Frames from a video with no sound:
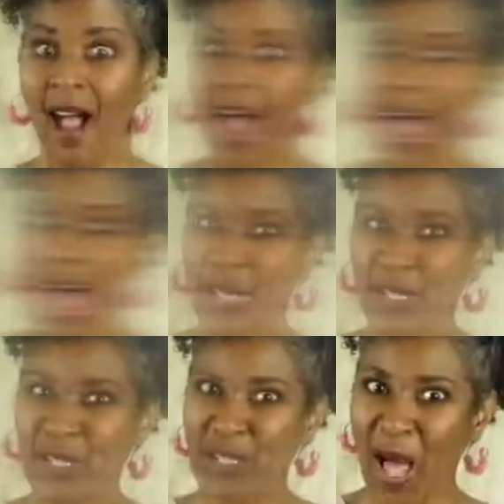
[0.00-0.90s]

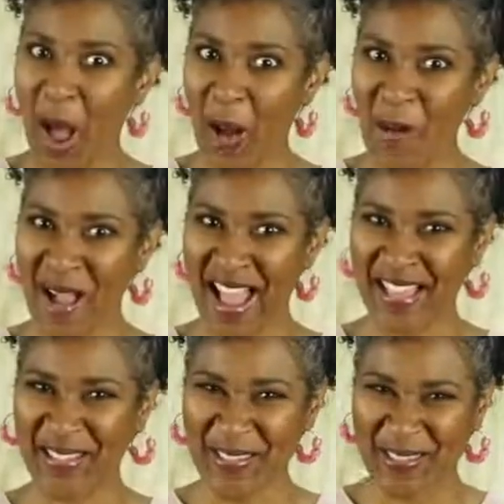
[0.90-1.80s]
Hello,
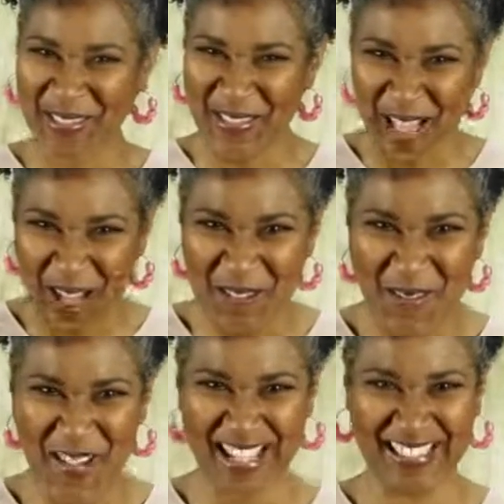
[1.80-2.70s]

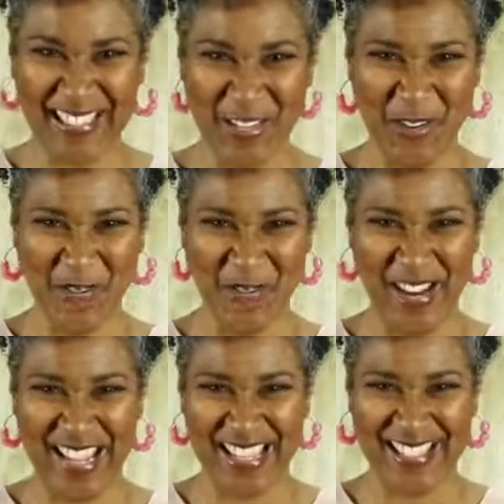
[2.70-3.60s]
hello, my little
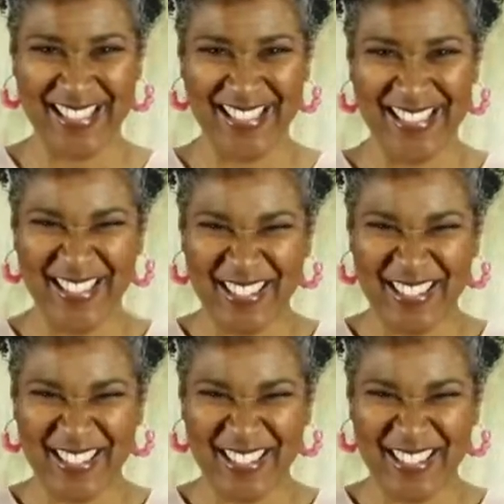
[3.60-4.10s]
friends.